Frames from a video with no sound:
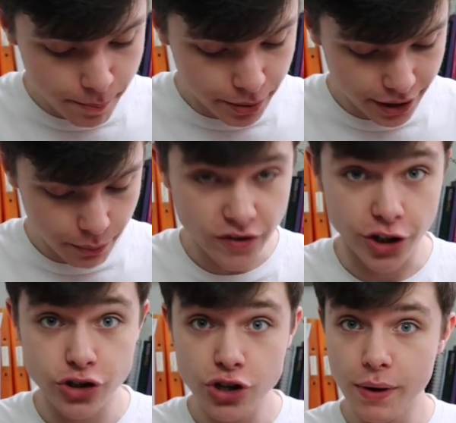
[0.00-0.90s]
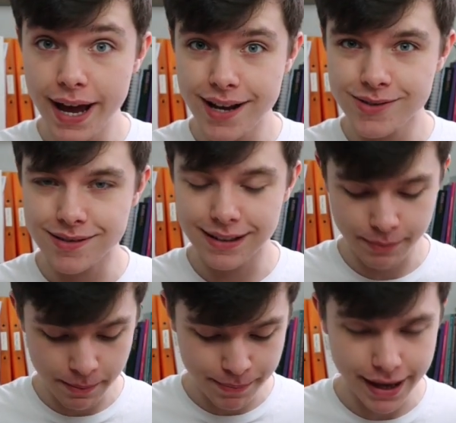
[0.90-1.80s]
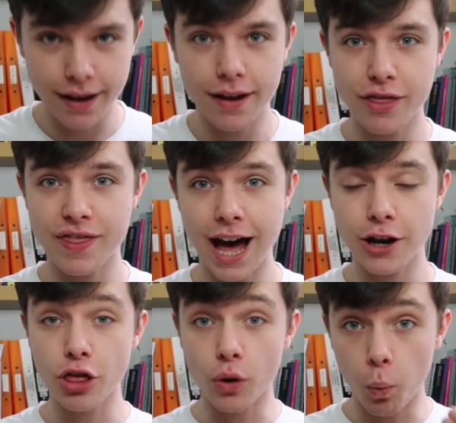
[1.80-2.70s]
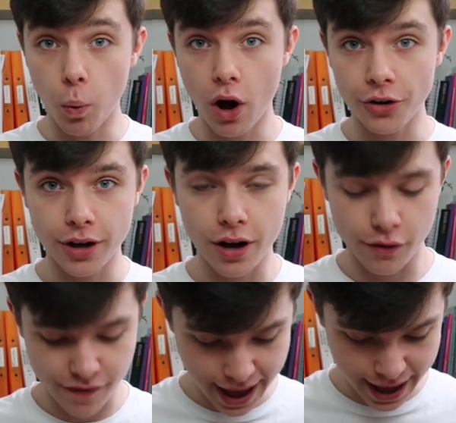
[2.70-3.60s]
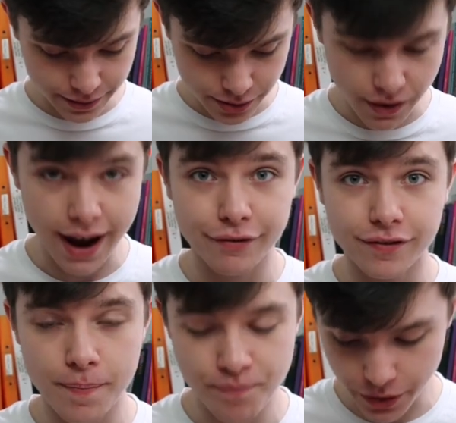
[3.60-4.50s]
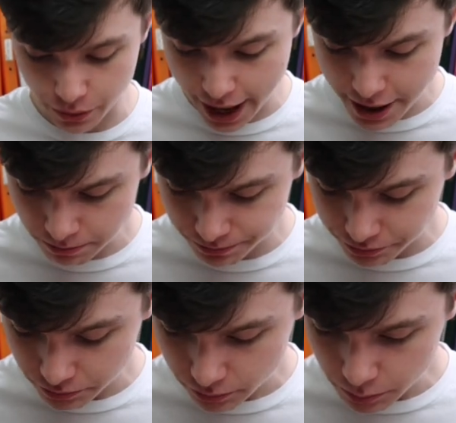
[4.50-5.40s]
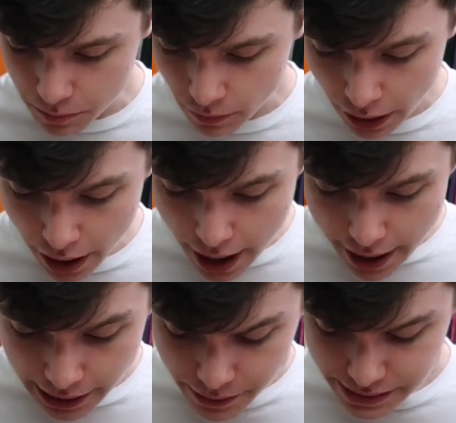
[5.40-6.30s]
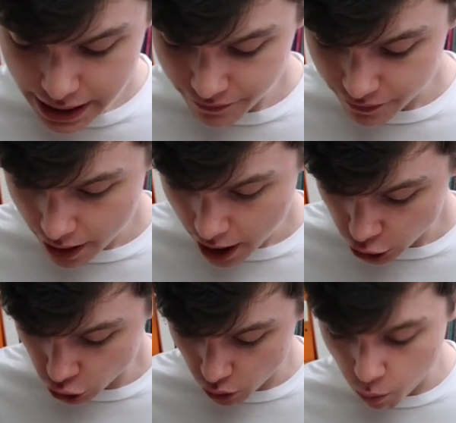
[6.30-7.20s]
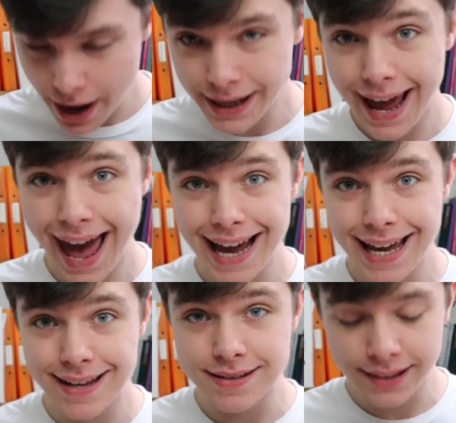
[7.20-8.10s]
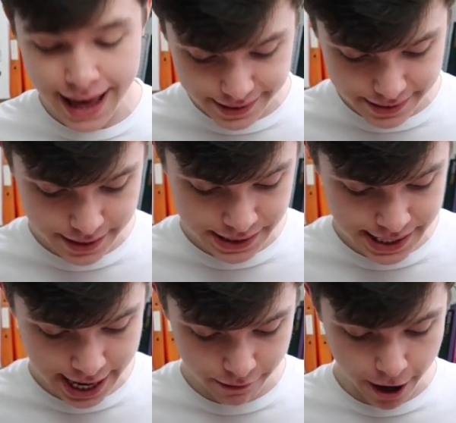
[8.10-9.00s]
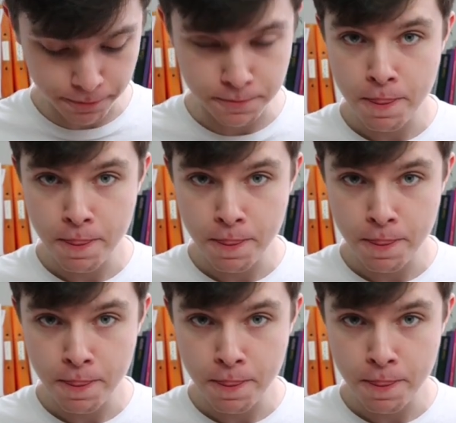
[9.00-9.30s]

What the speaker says: but we've got a 2 here, so it's a little bit bigger than the 1 over x graph. Okay, now let's have a look when k is less than 0.